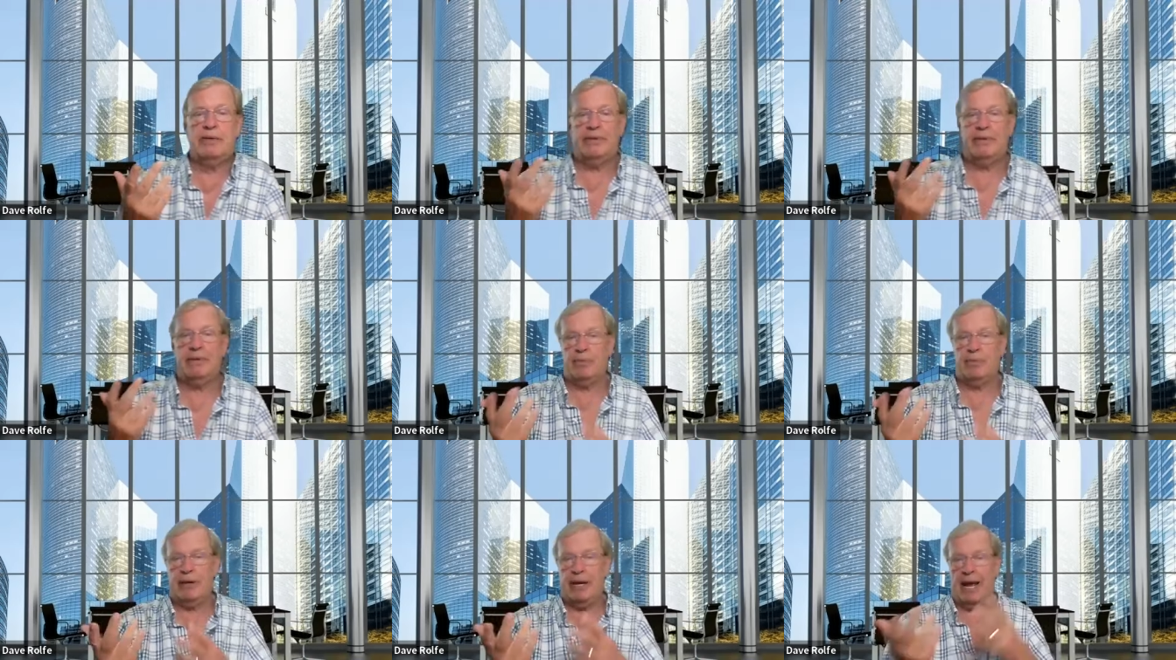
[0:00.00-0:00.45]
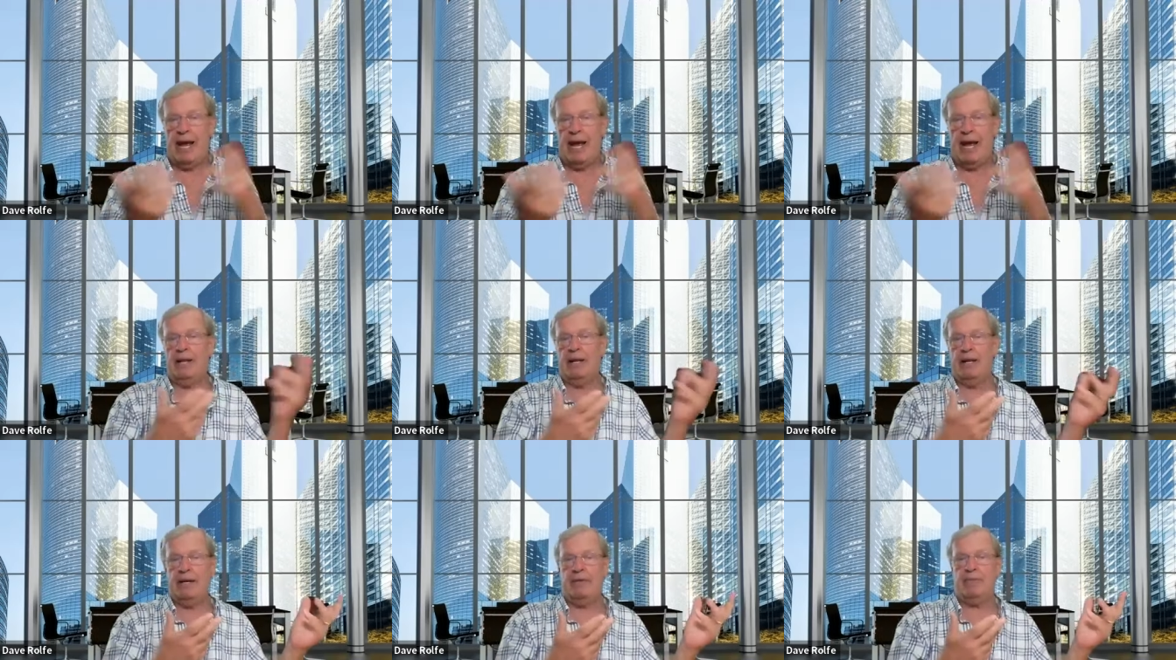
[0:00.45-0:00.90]
the
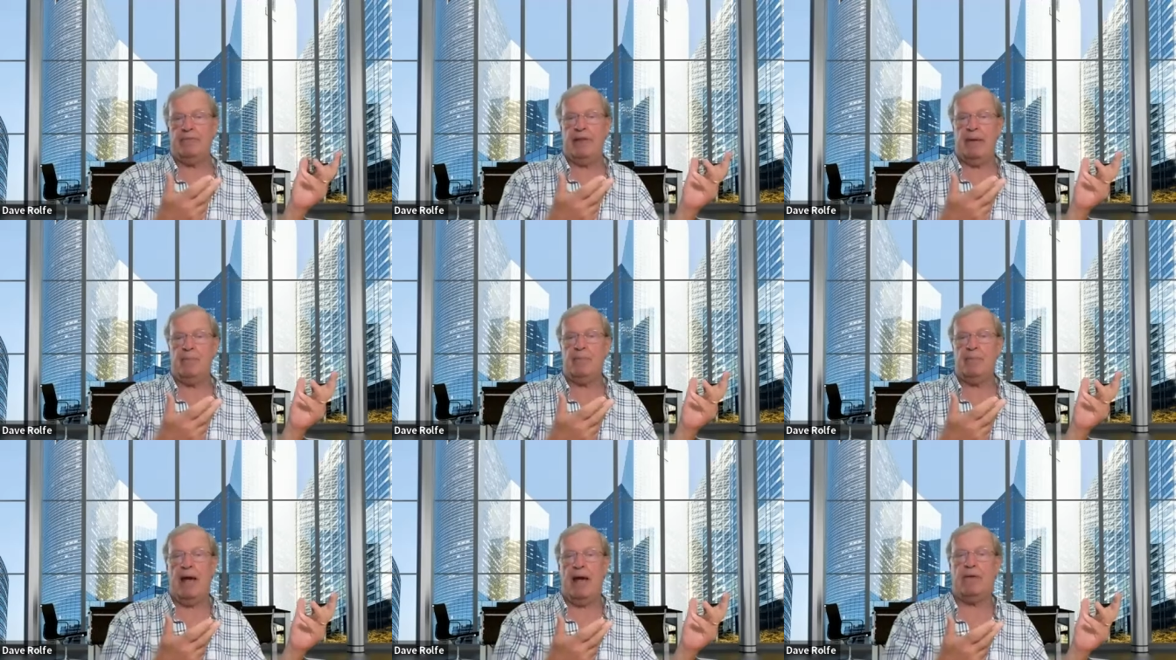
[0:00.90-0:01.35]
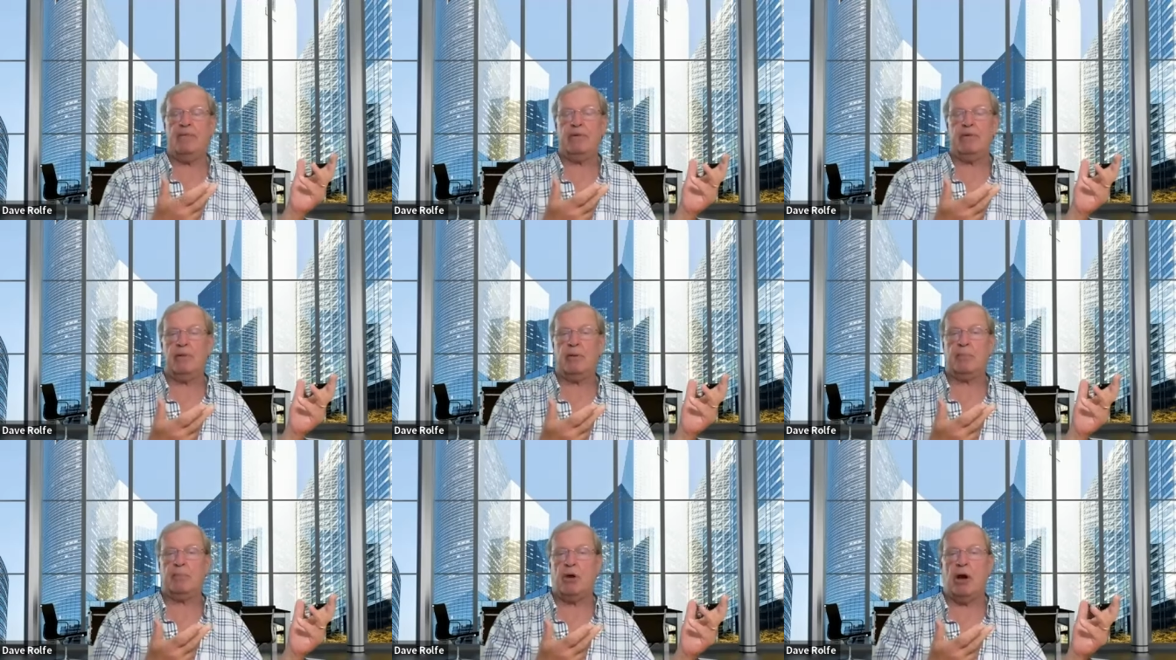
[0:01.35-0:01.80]
reality of them
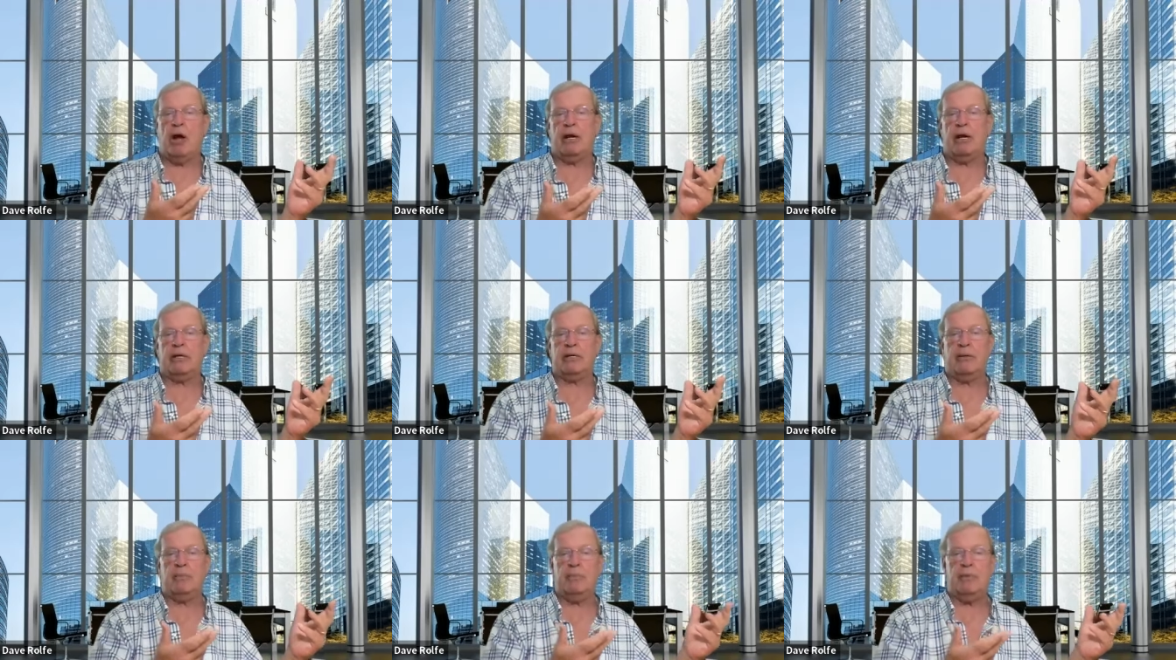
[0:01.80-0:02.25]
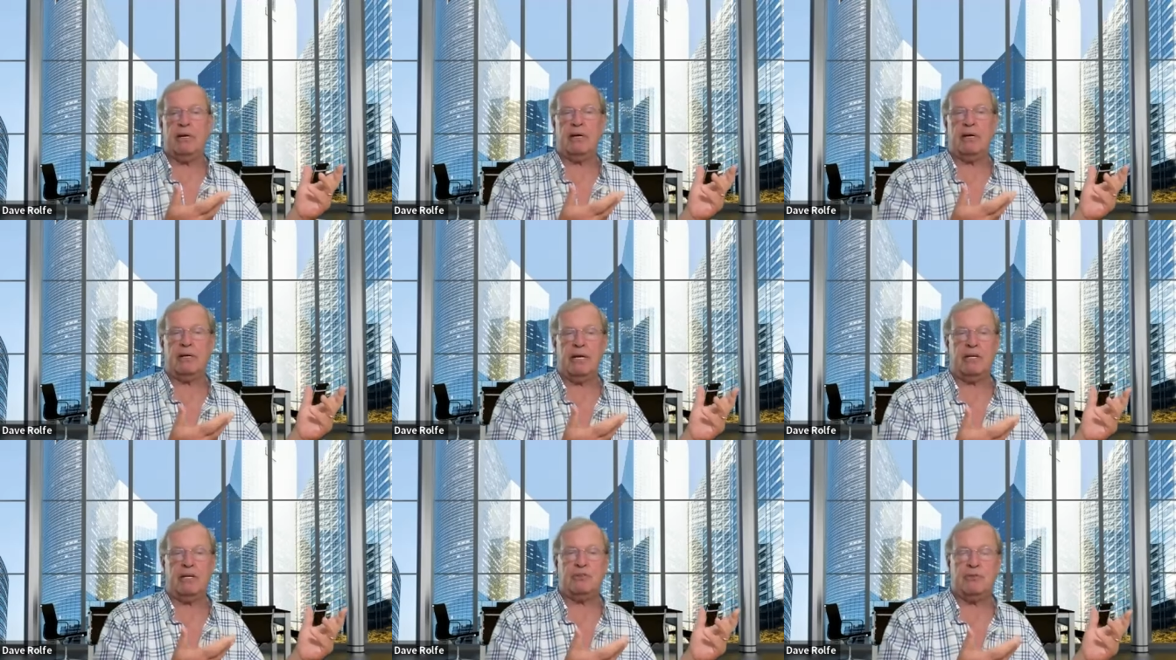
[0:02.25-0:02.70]
having the product and being
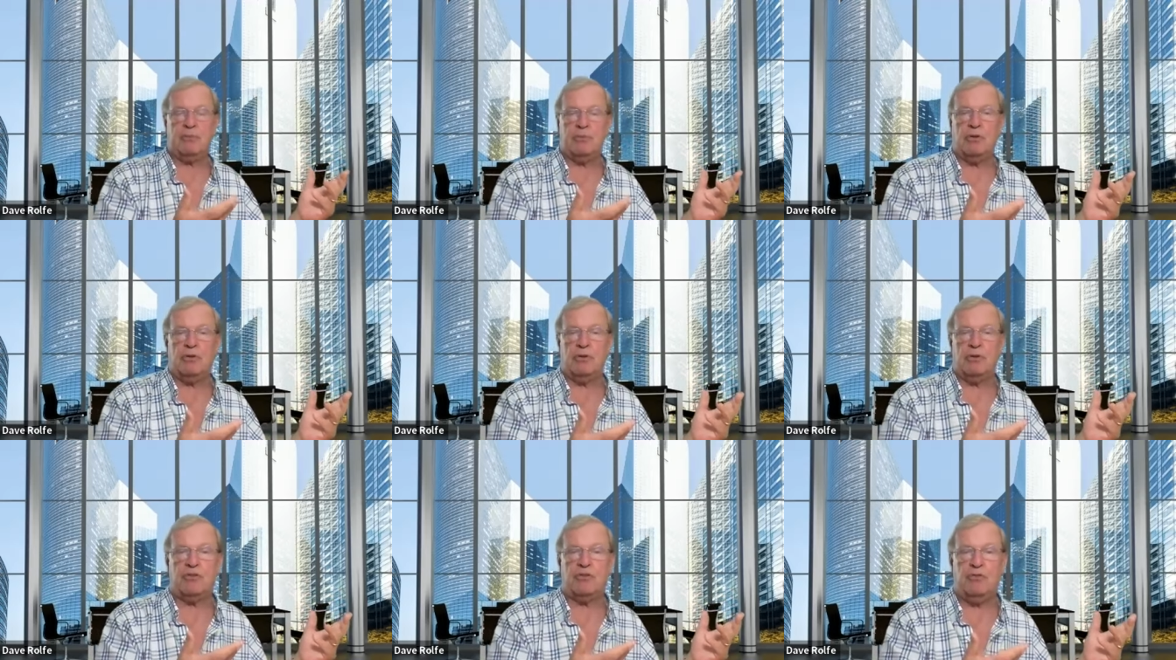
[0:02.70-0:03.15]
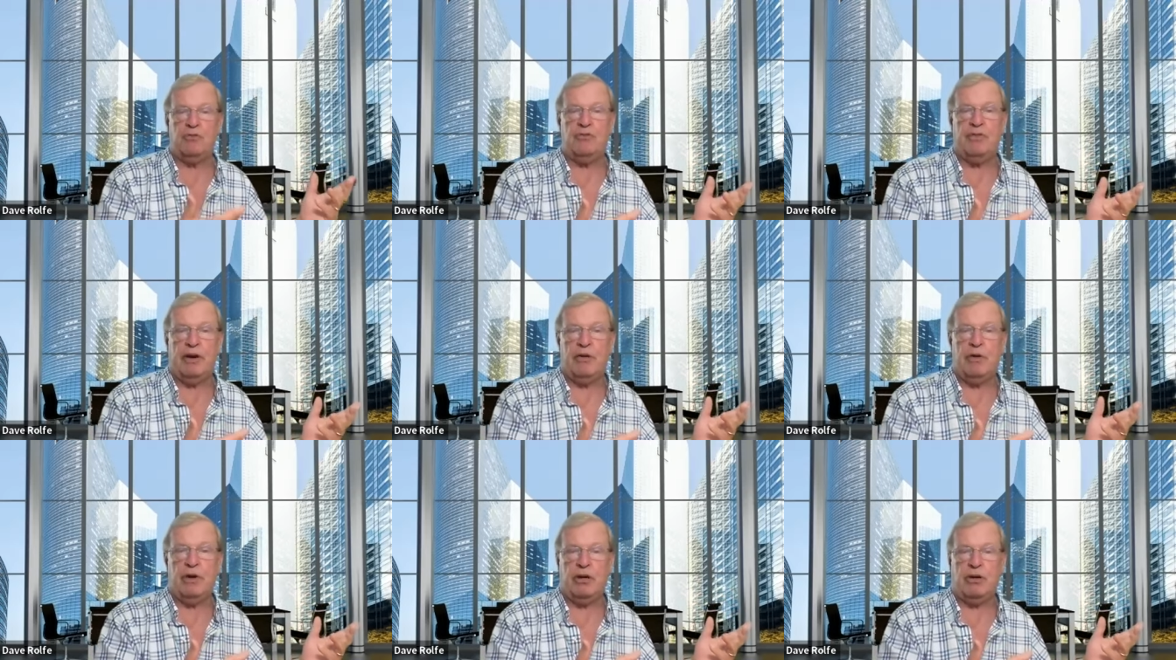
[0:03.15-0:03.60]
a customer looks
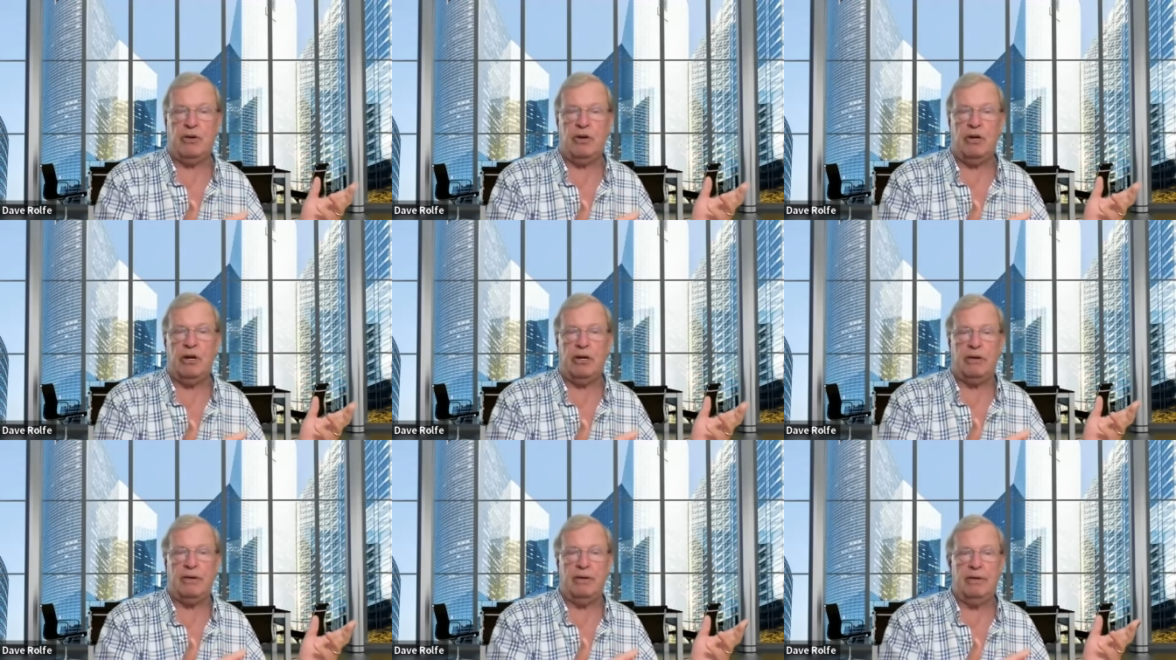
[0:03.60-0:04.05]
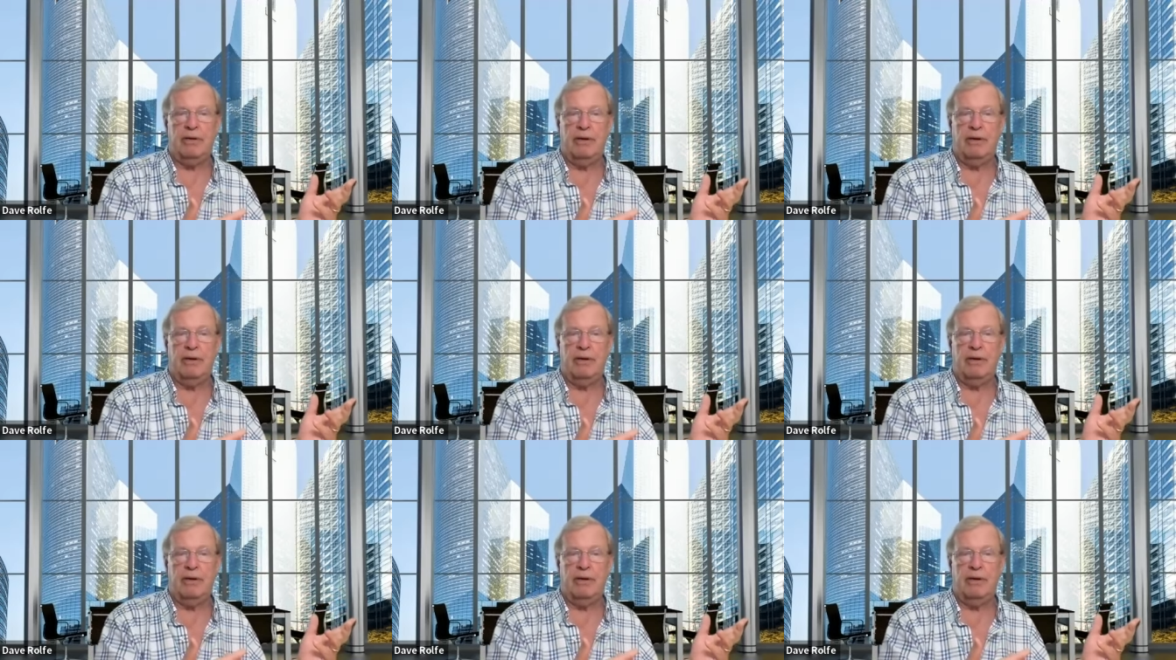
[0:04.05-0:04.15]
very good